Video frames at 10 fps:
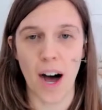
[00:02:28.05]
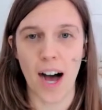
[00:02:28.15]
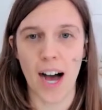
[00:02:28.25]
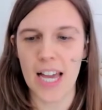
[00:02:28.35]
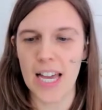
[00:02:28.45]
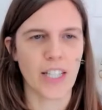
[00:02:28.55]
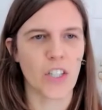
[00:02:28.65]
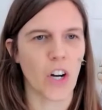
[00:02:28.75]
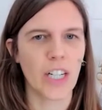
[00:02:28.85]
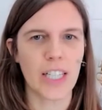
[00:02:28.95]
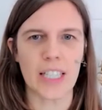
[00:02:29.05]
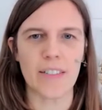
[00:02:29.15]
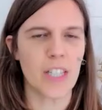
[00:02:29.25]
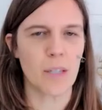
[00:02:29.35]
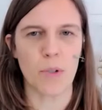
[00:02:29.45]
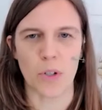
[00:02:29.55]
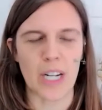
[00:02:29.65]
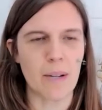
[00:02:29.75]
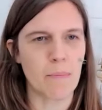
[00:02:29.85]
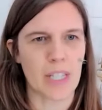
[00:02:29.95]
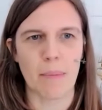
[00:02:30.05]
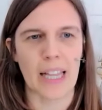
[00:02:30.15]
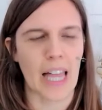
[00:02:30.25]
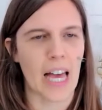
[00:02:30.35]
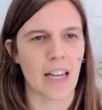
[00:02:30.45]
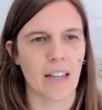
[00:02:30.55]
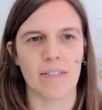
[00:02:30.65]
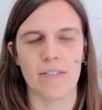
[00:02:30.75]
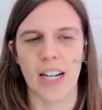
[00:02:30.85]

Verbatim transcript: I started living some dreams in my life.